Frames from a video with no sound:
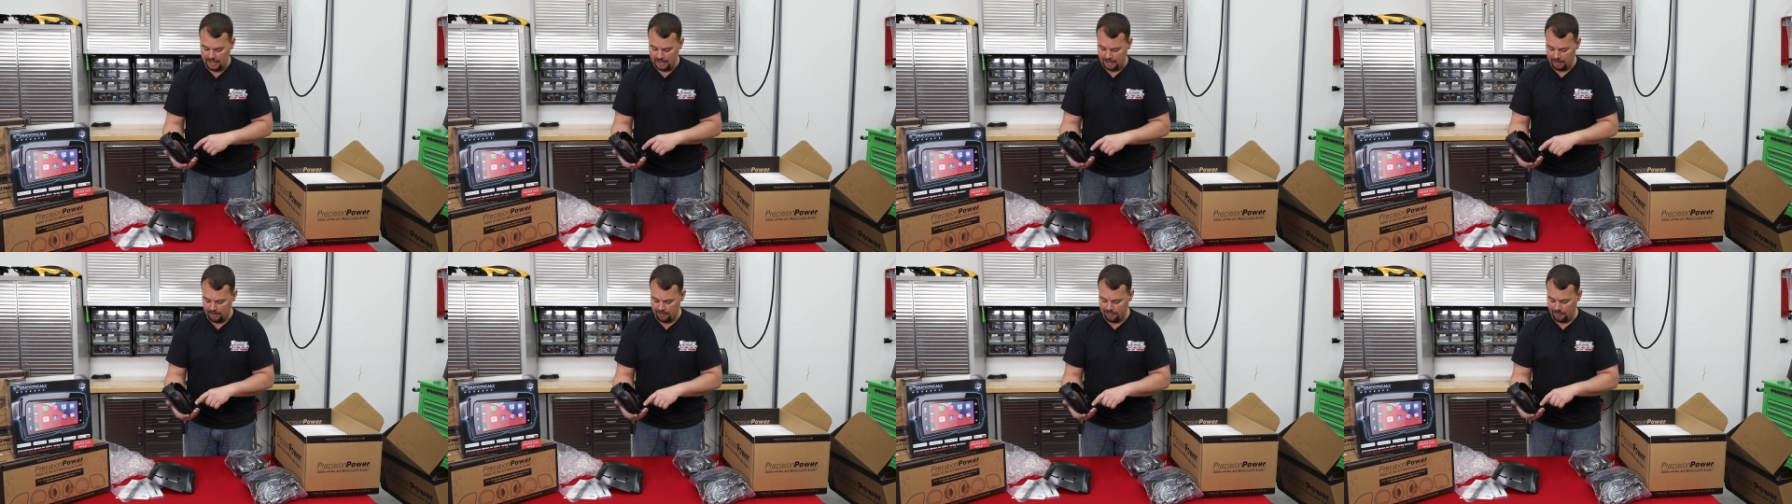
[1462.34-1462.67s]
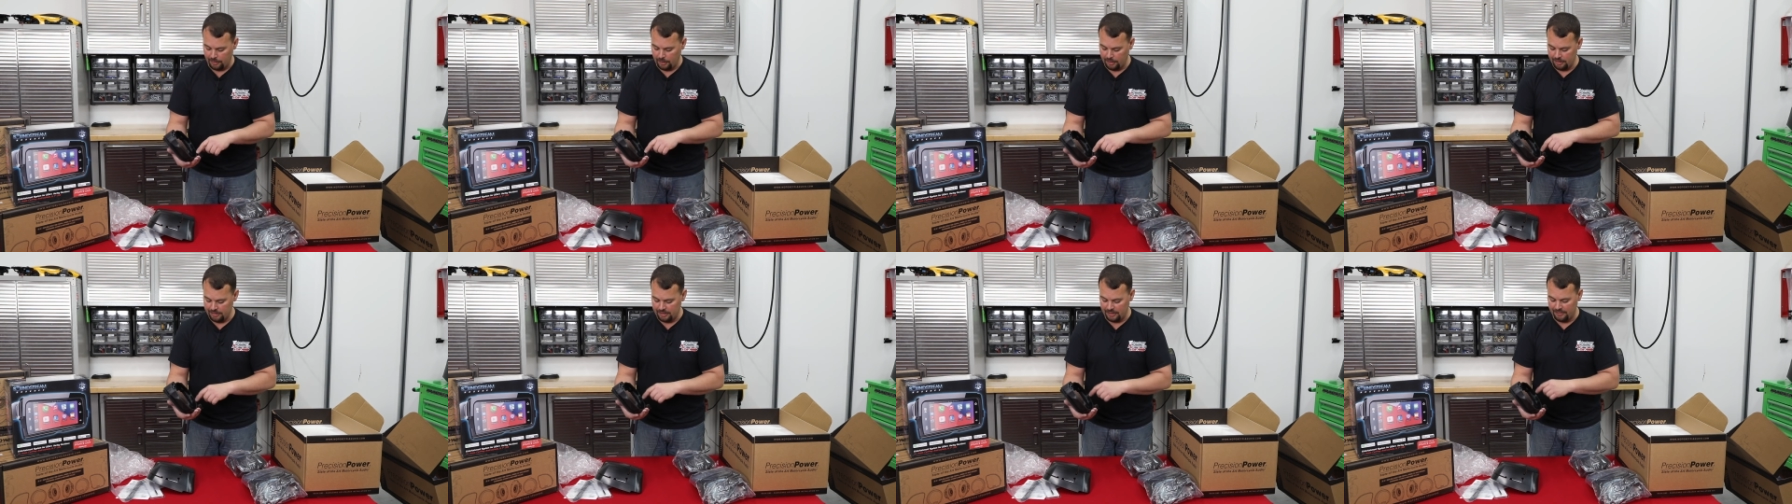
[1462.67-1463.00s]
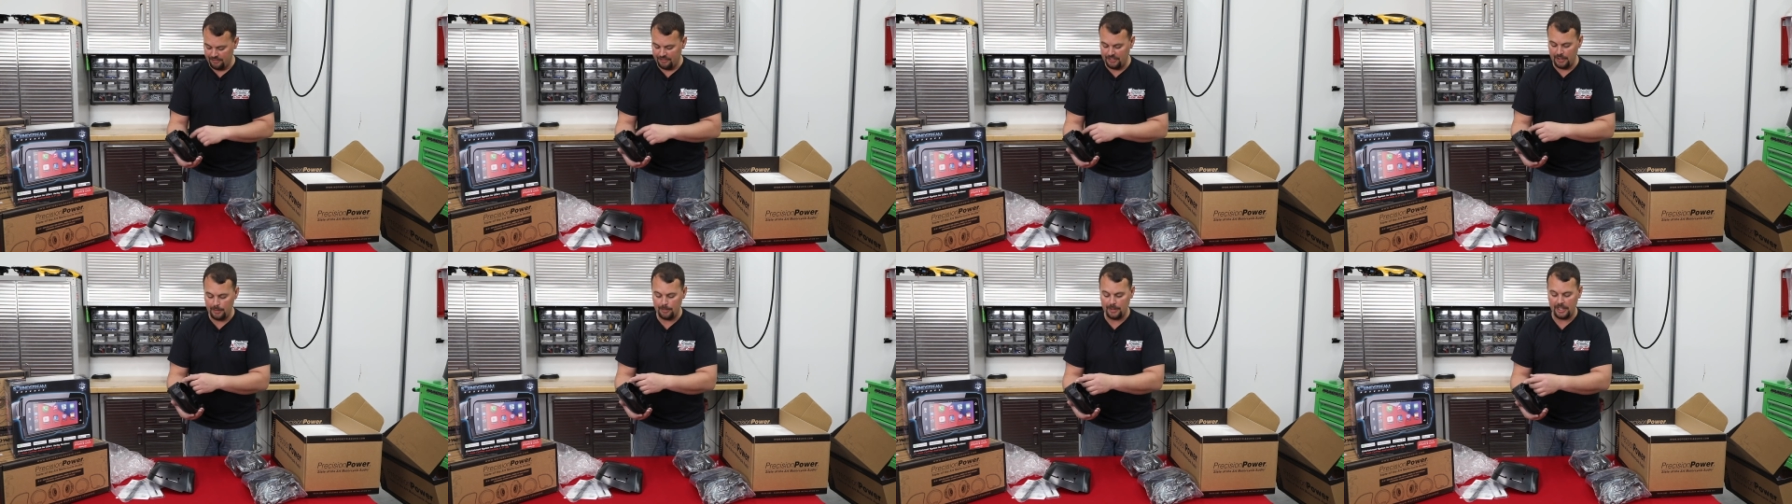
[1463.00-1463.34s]
As far as the
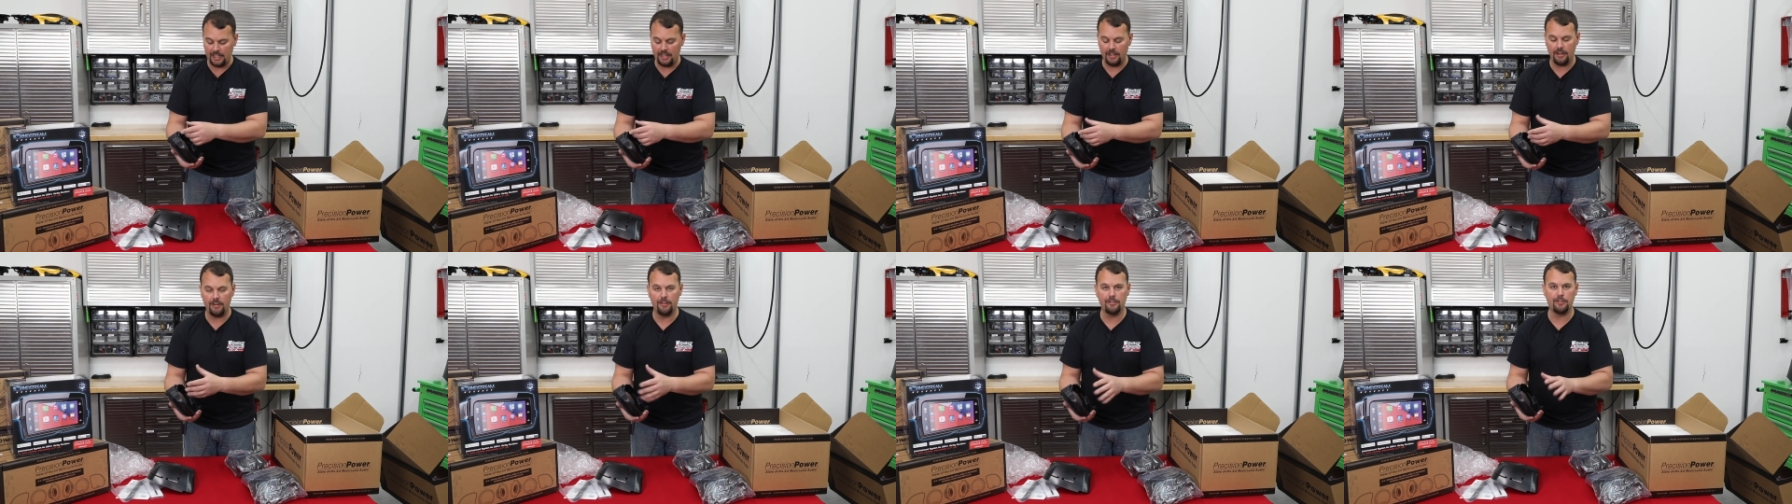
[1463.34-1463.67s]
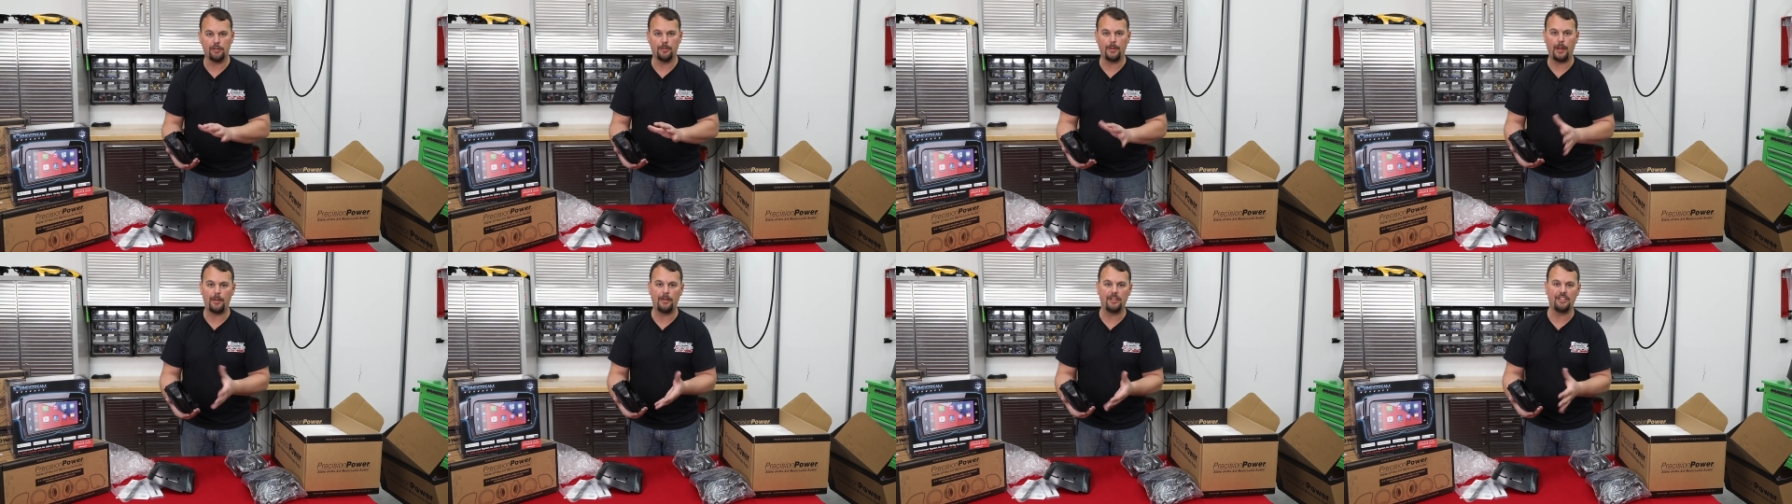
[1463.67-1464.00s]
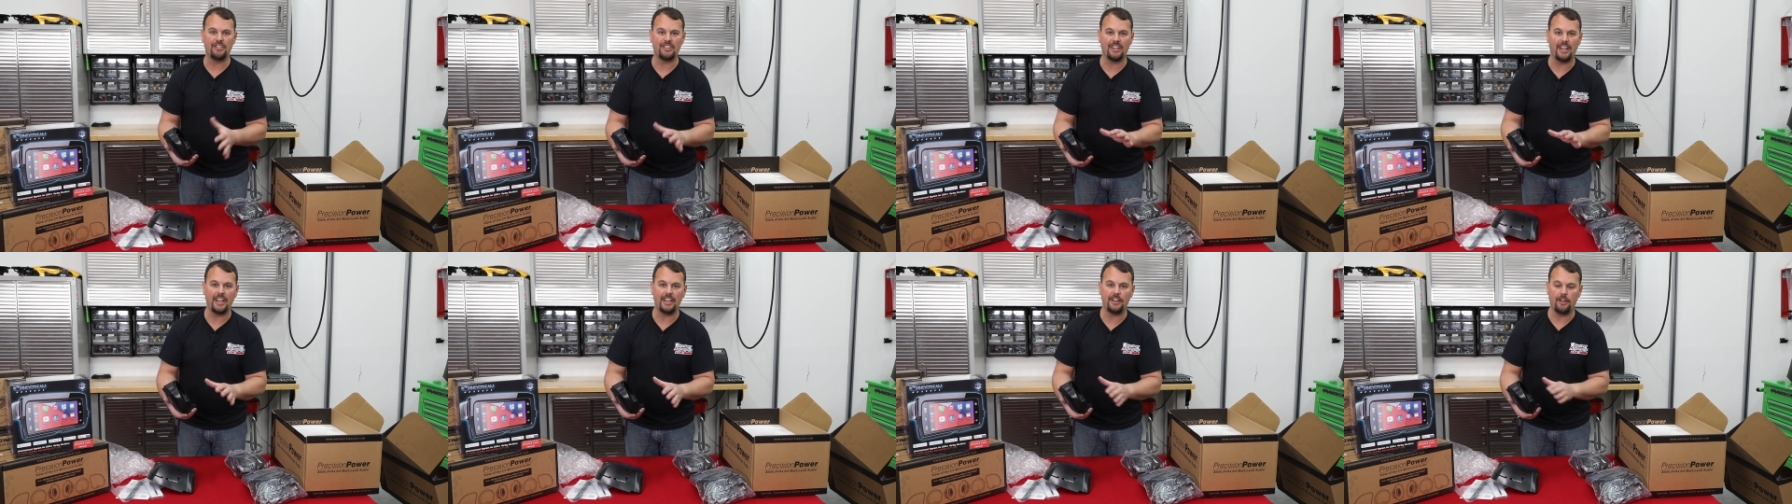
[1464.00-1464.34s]
fitment goes, or maybe
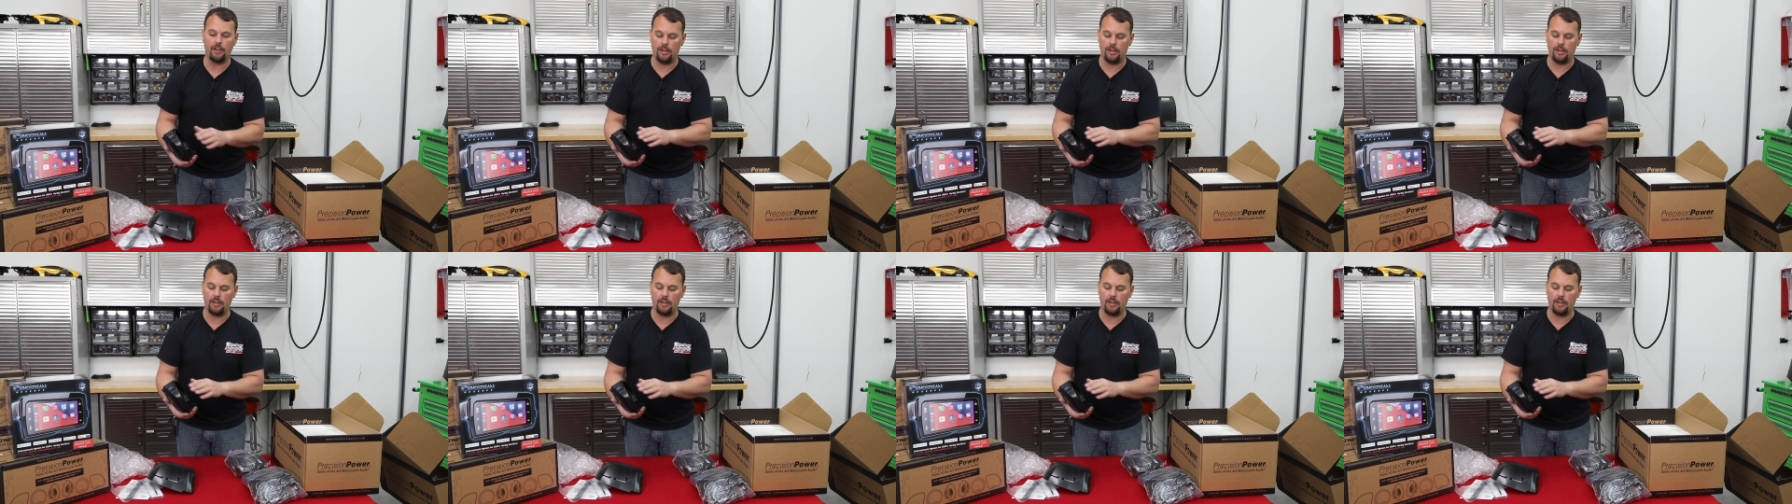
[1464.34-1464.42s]
slight